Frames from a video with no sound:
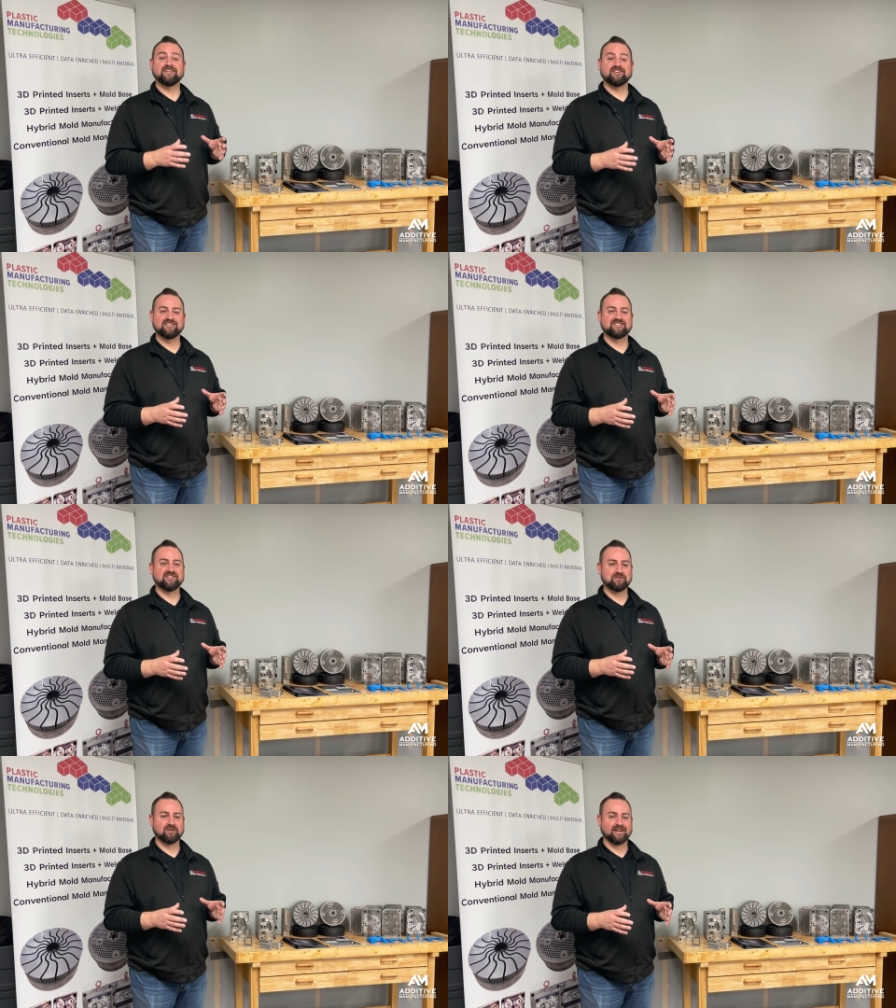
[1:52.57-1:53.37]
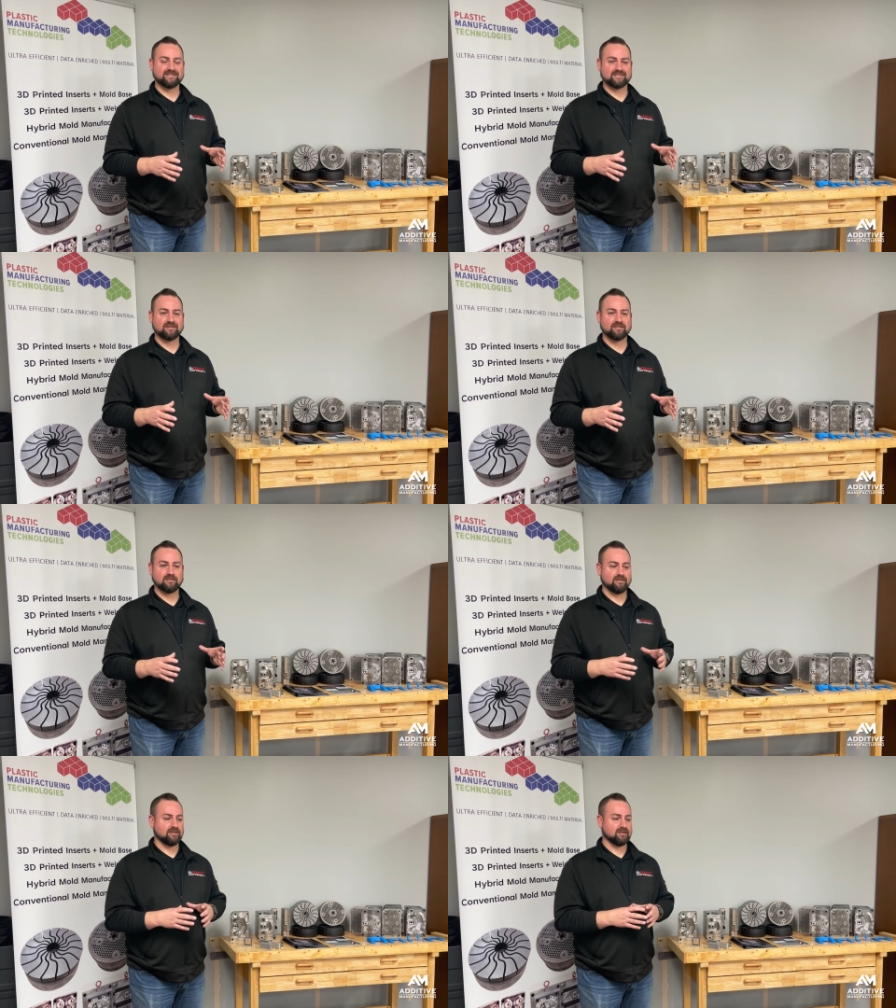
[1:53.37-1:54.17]
here is to utilize
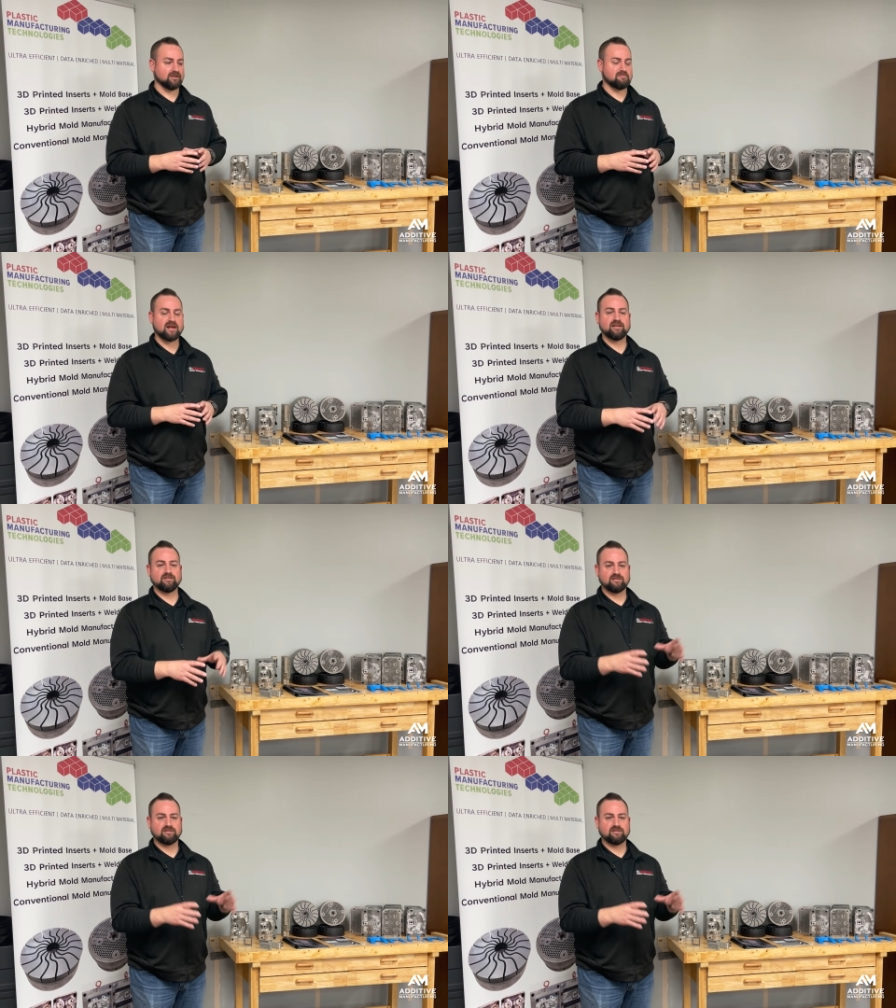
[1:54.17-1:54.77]
the many